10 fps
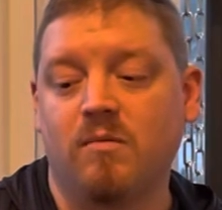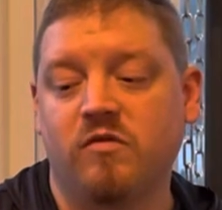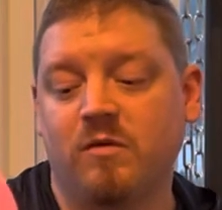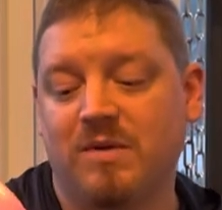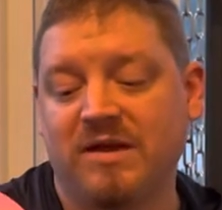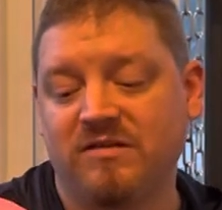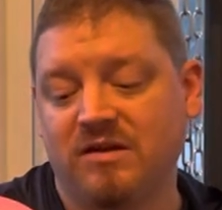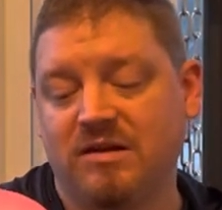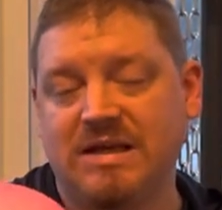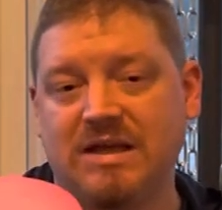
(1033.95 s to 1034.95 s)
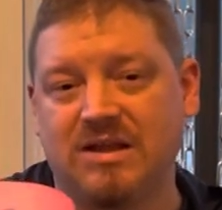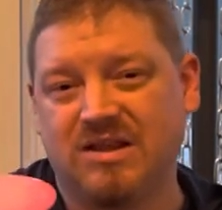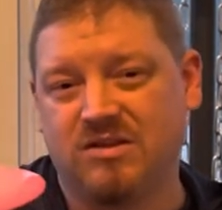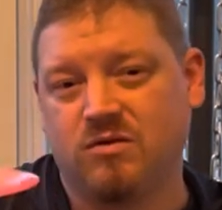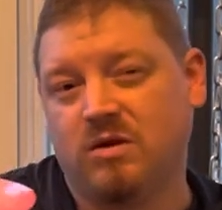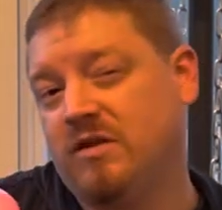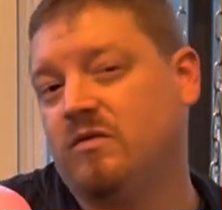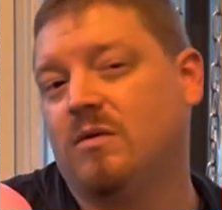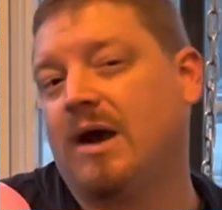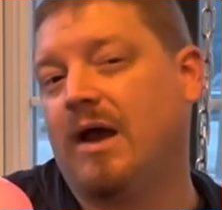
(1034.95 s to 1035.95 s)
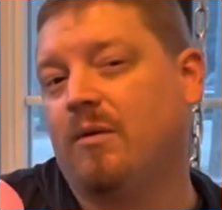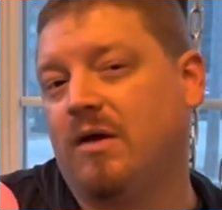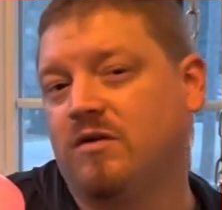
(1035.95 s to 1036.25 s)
So basically, the reason why I wound